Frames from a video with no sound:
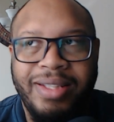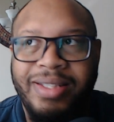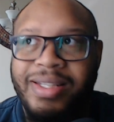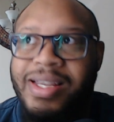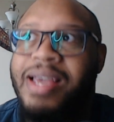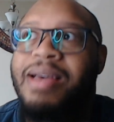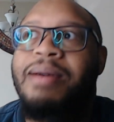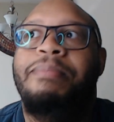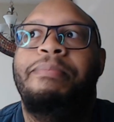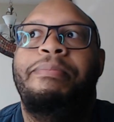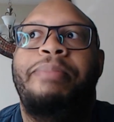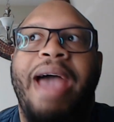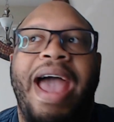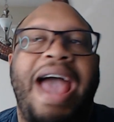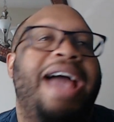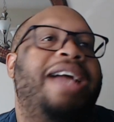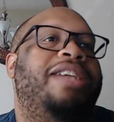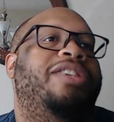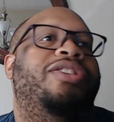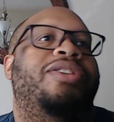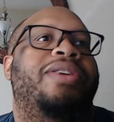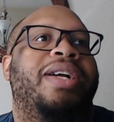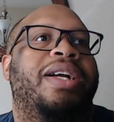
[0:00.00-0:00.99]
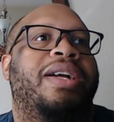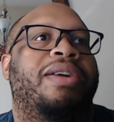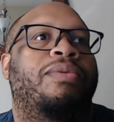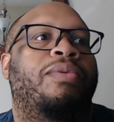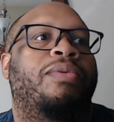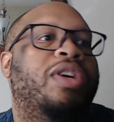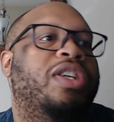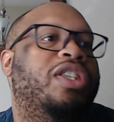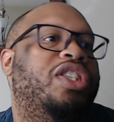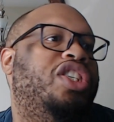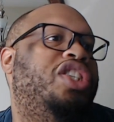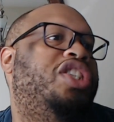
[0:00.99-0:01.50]
Tim Patrick
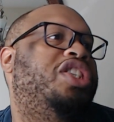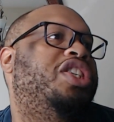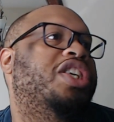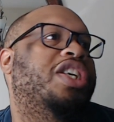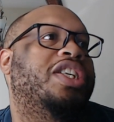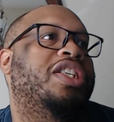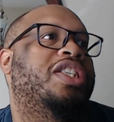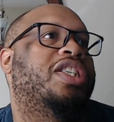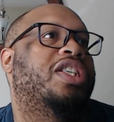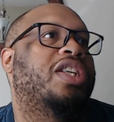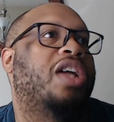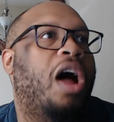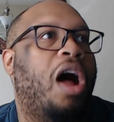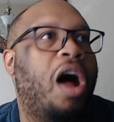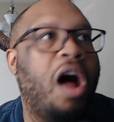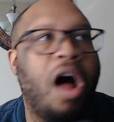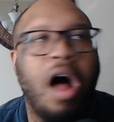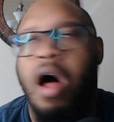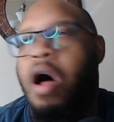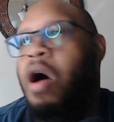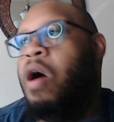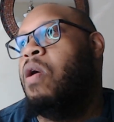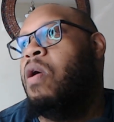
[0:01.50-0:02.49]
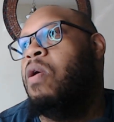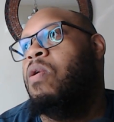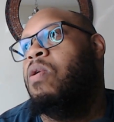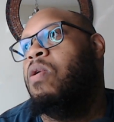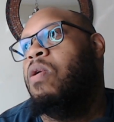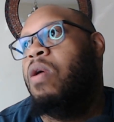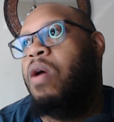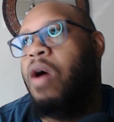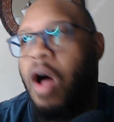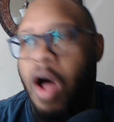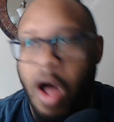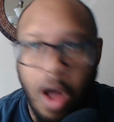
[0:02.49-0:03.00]
was just all
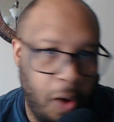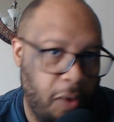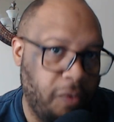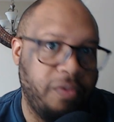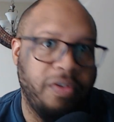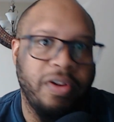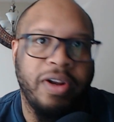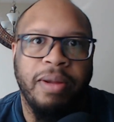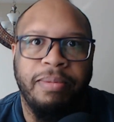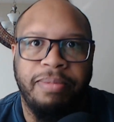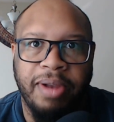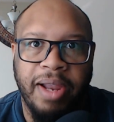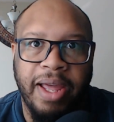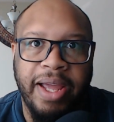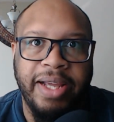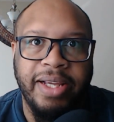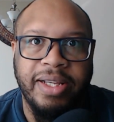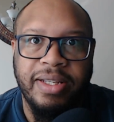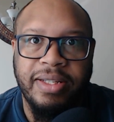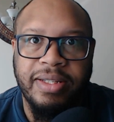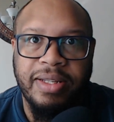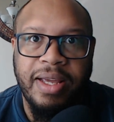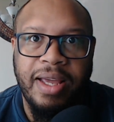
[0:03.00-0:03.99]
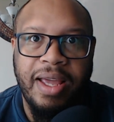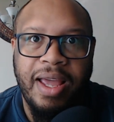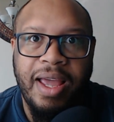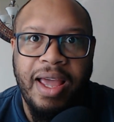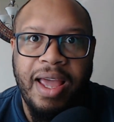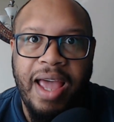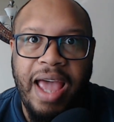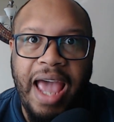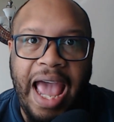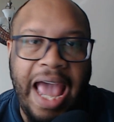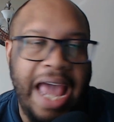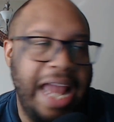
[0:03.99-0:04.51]
over the place.
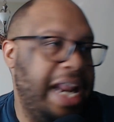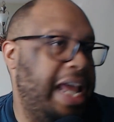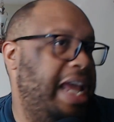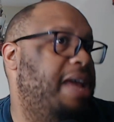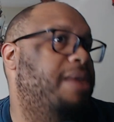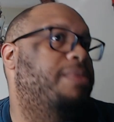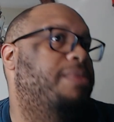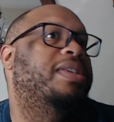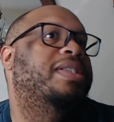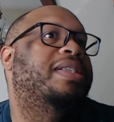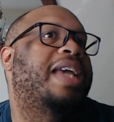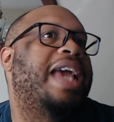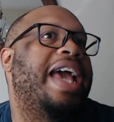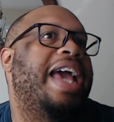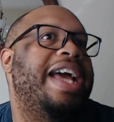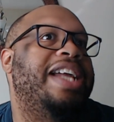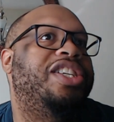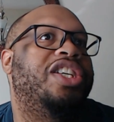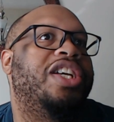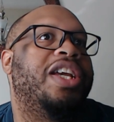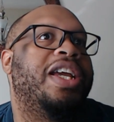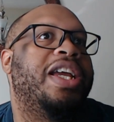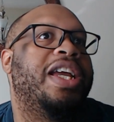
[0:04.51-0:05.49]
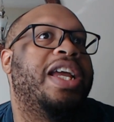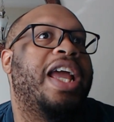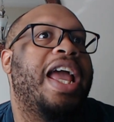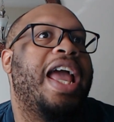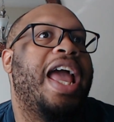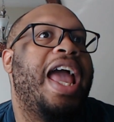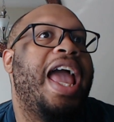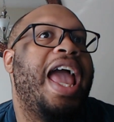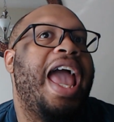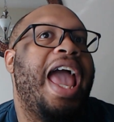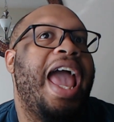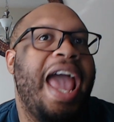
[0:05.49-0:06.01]
And he was catching
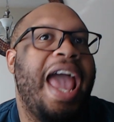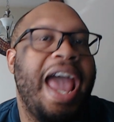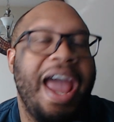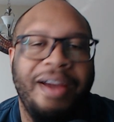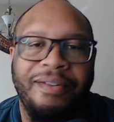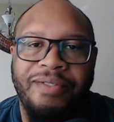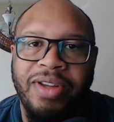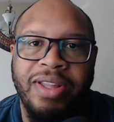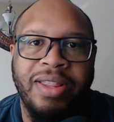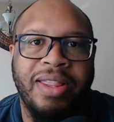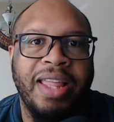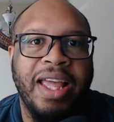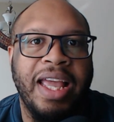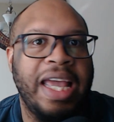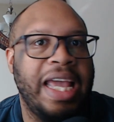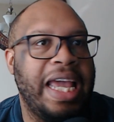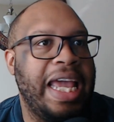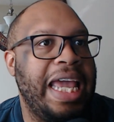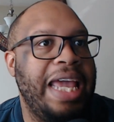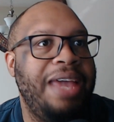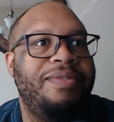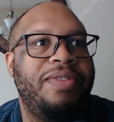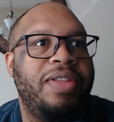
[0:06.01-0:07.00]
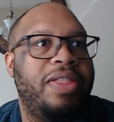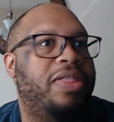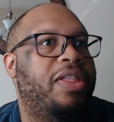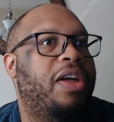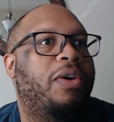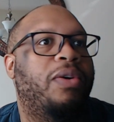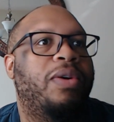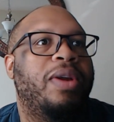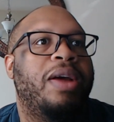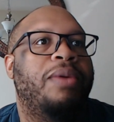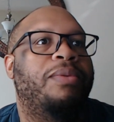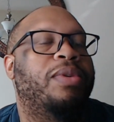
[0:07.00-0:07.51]
everything, even
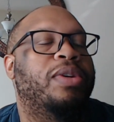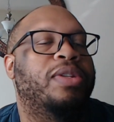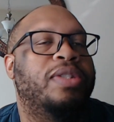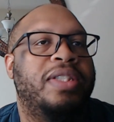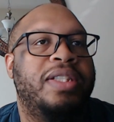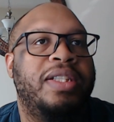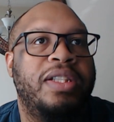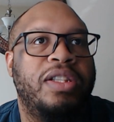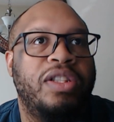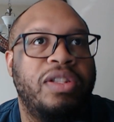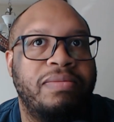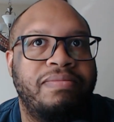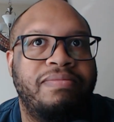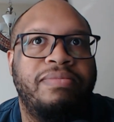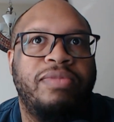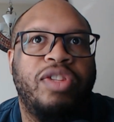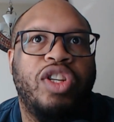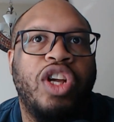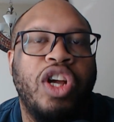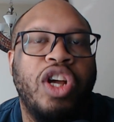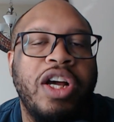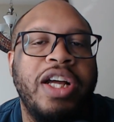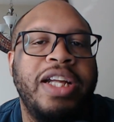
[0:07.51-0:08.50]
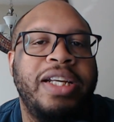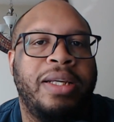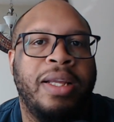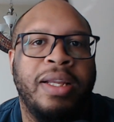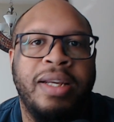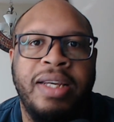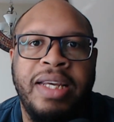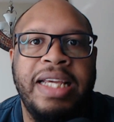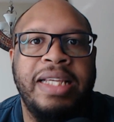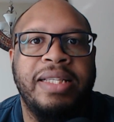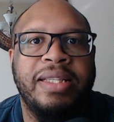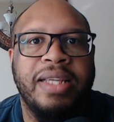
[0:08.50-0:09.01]
though there was good
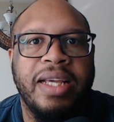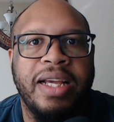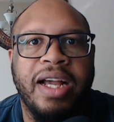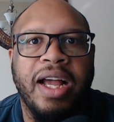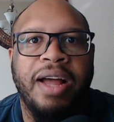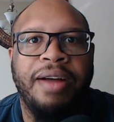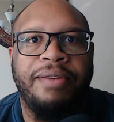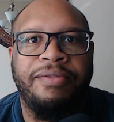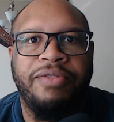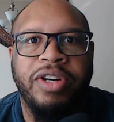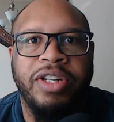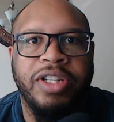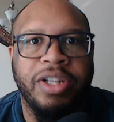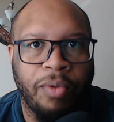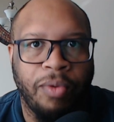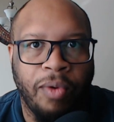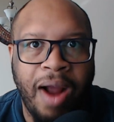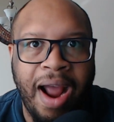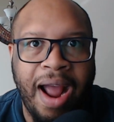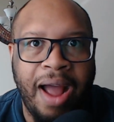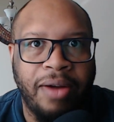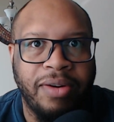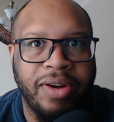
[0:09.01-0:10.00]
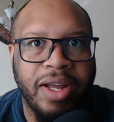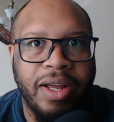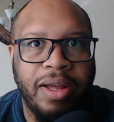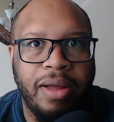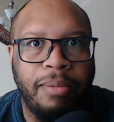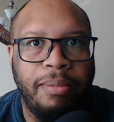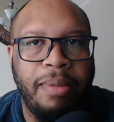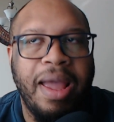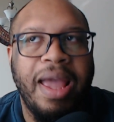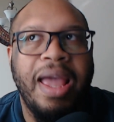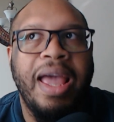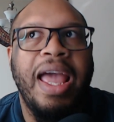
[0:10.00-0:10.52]
to decent coverage around
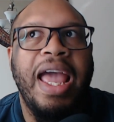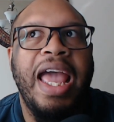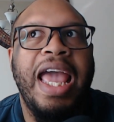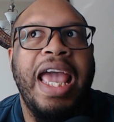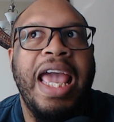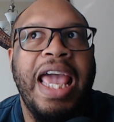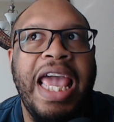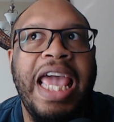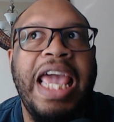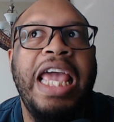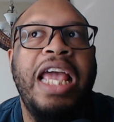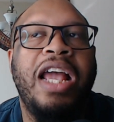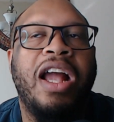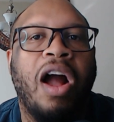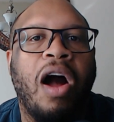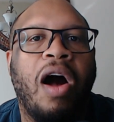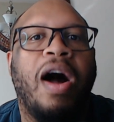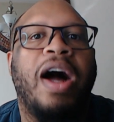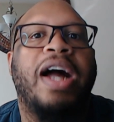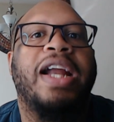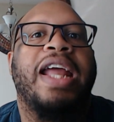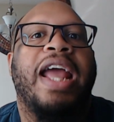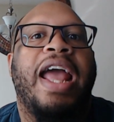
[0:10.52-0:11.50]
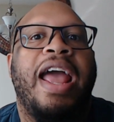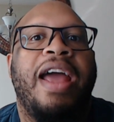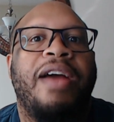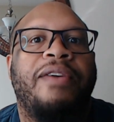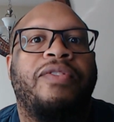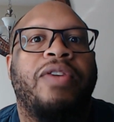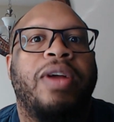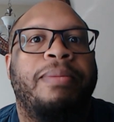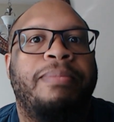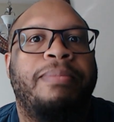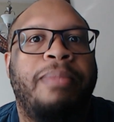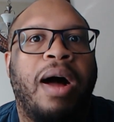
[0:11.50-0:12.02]
him. He caught
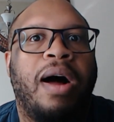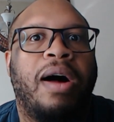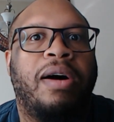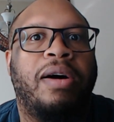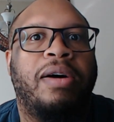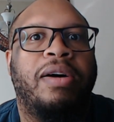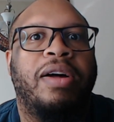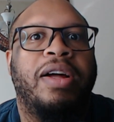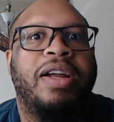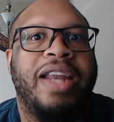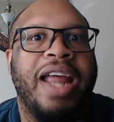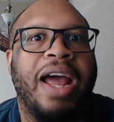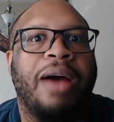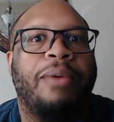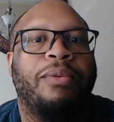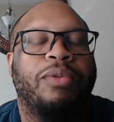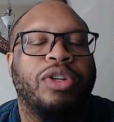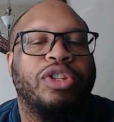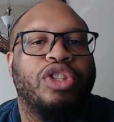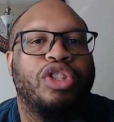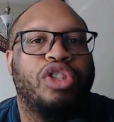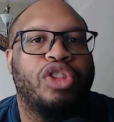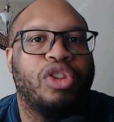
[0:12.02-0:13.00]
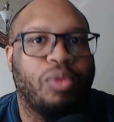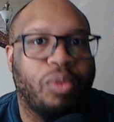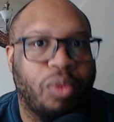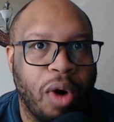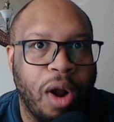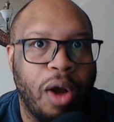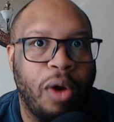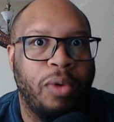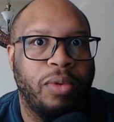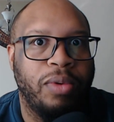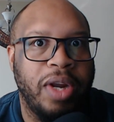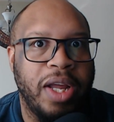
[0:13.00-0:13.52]
every ball that was
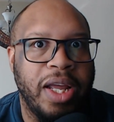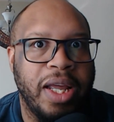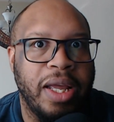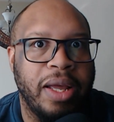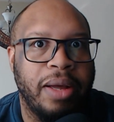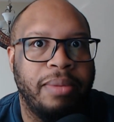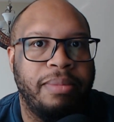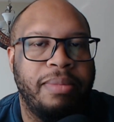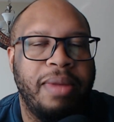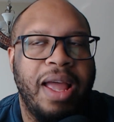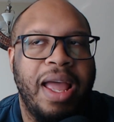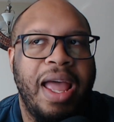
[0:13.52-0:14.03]
thrown to him.